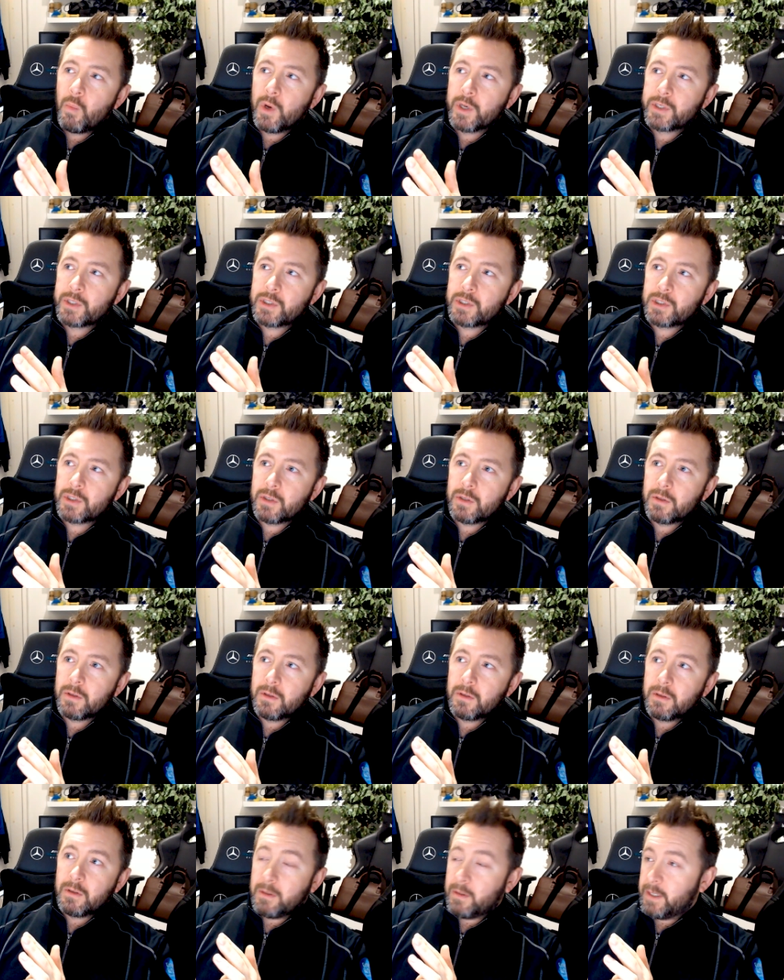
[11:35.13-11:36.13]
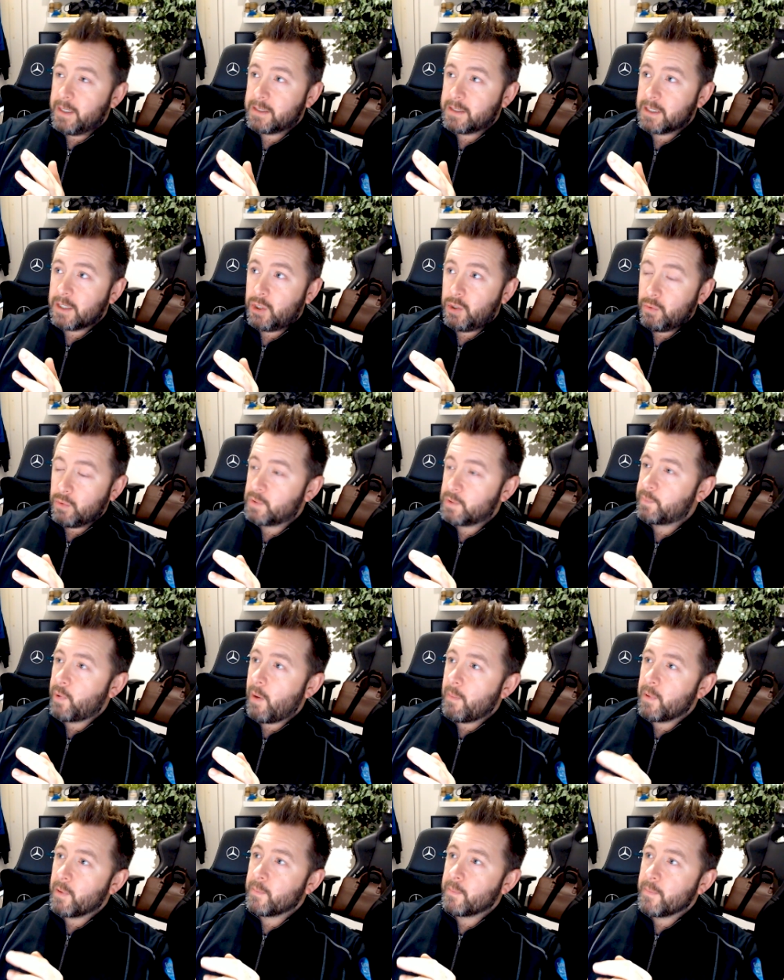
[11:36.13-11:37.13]
which is a huge
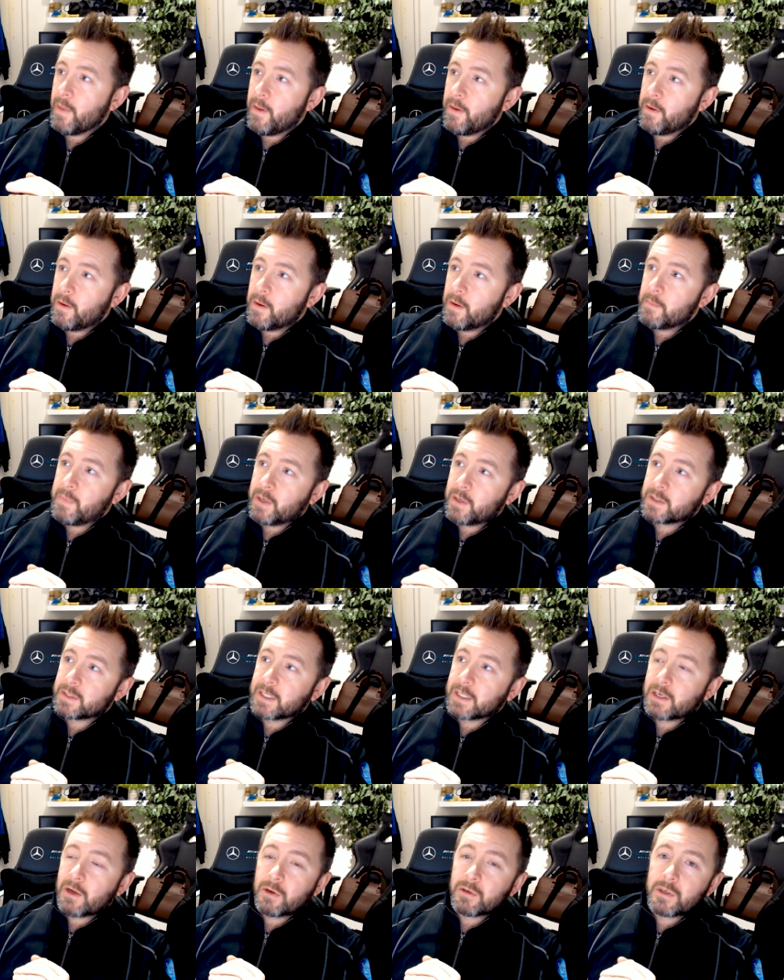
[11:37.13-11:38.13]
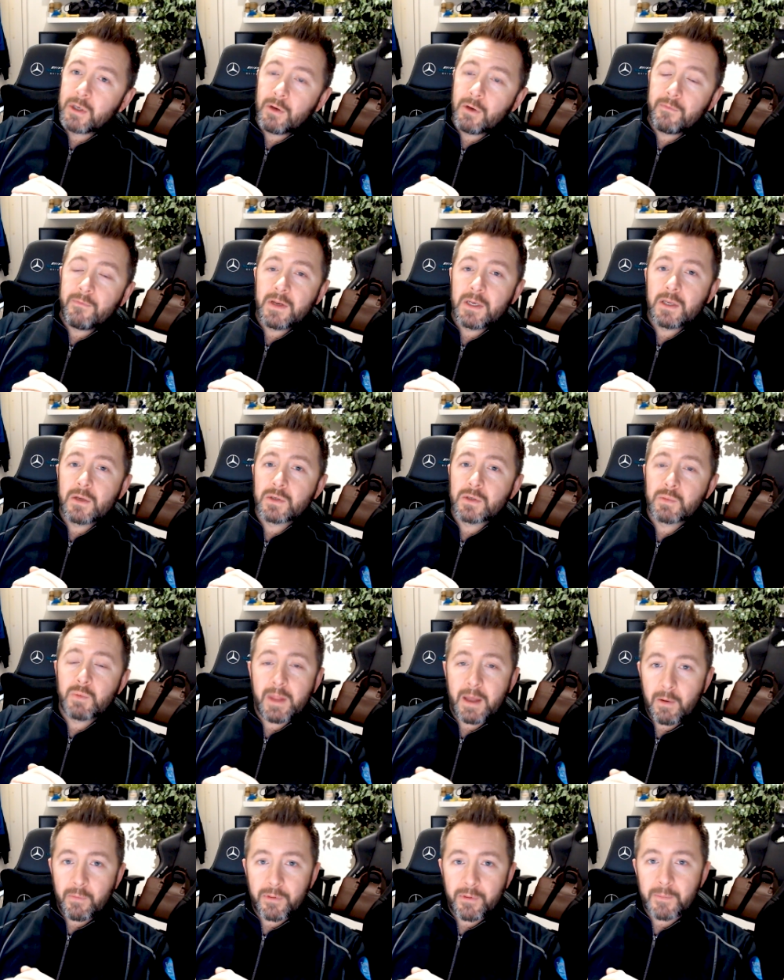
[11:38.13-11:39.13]
problem, because I can't do videos
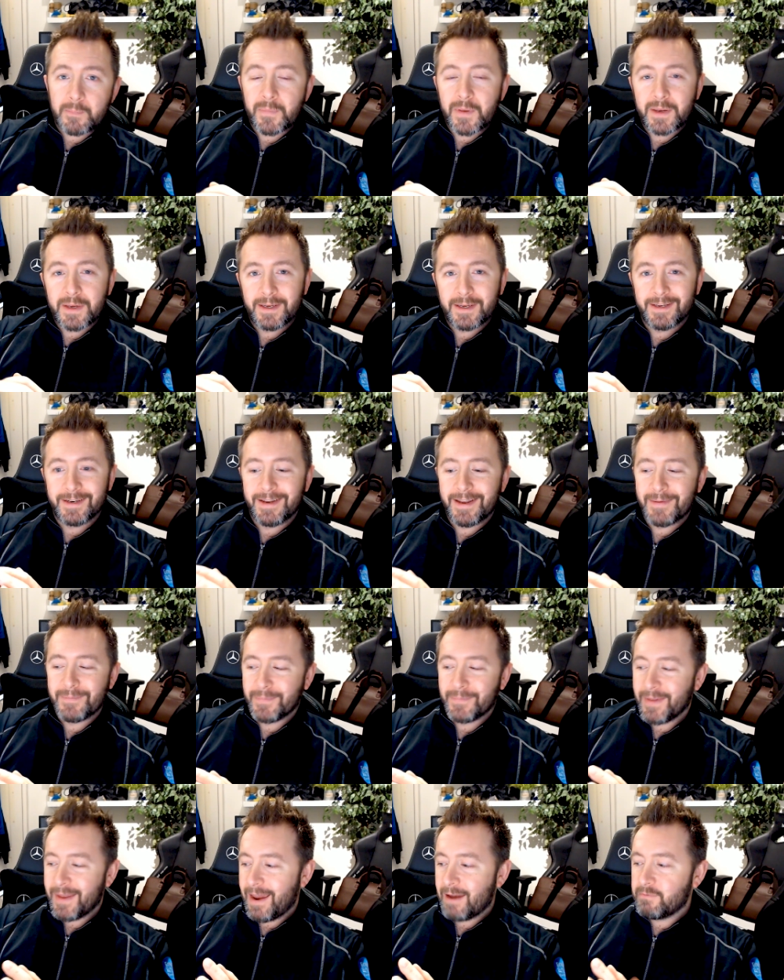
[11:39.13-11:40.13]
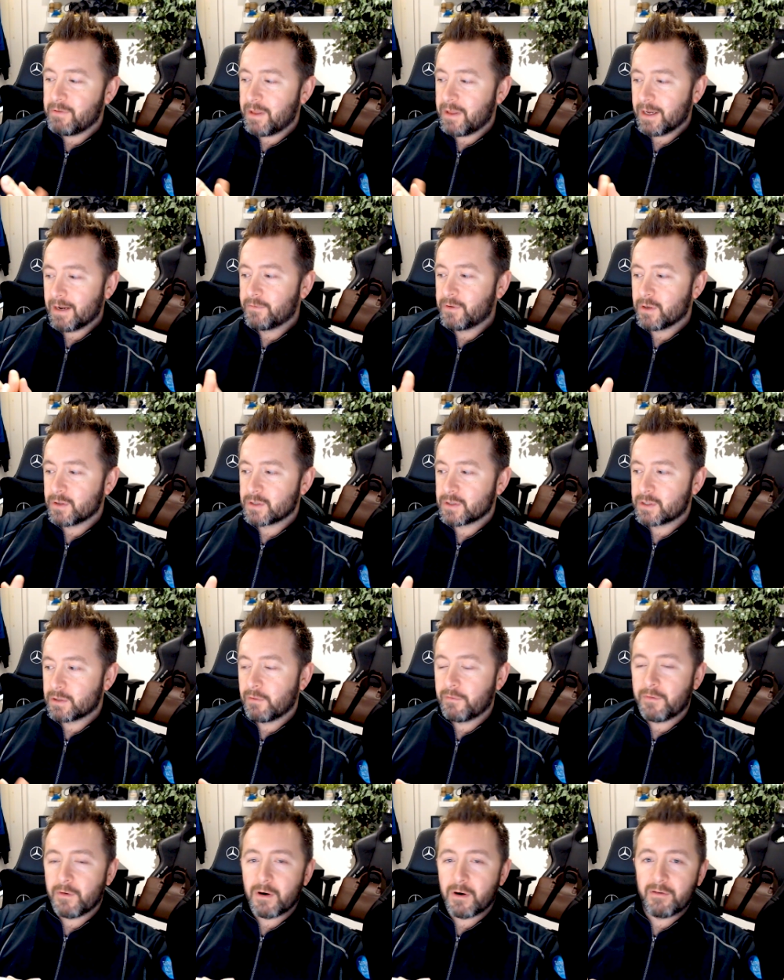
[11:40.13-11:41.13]
without them. And everything I've done
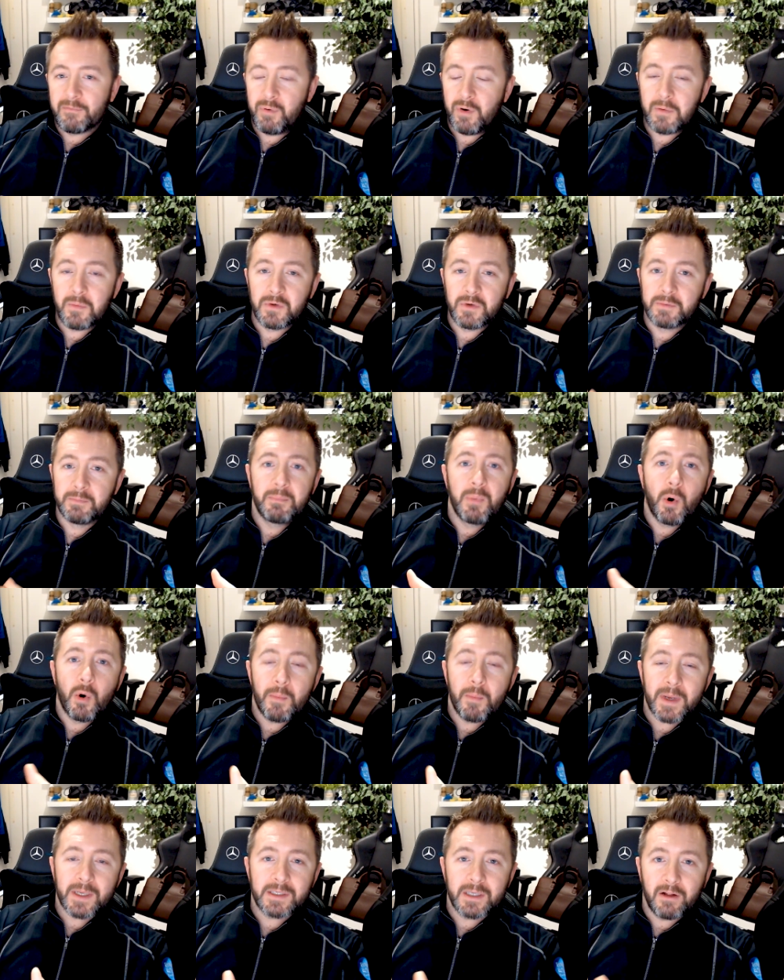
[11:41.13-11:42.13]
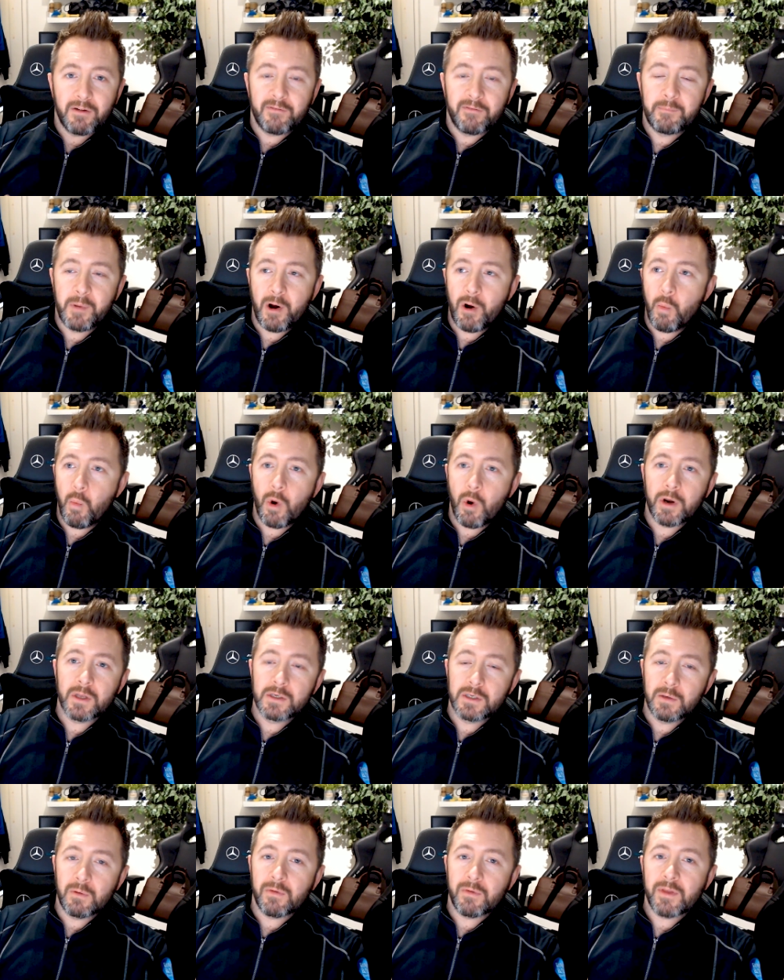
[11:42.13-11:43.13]
so far, I've pretty much bought myself, bar one
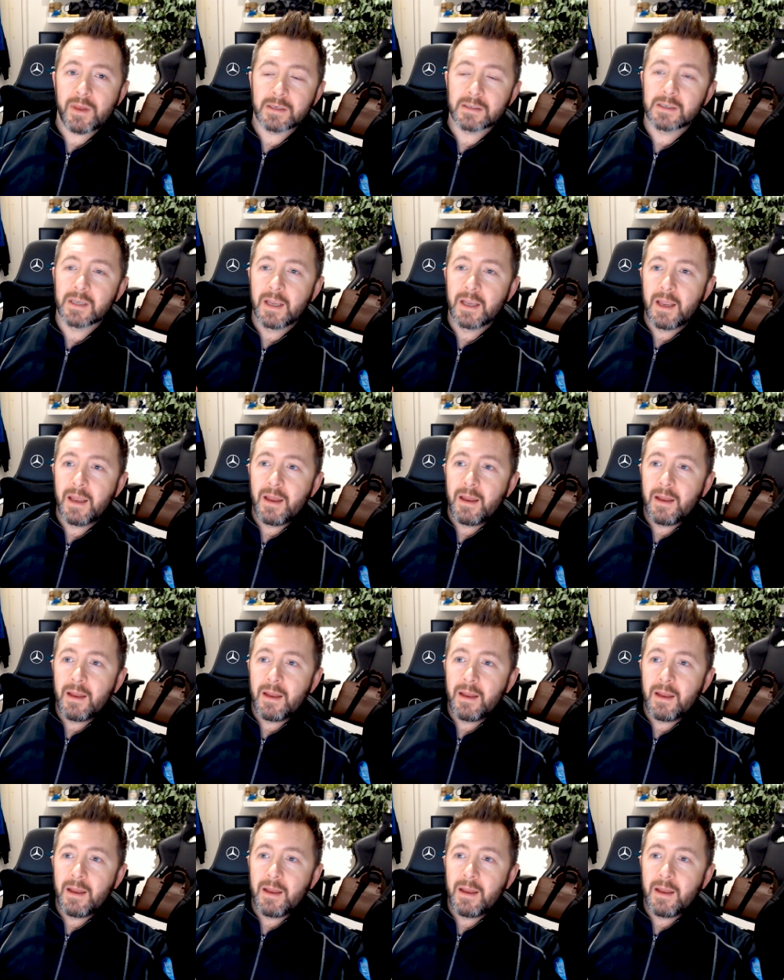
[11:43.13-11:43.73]
or two things.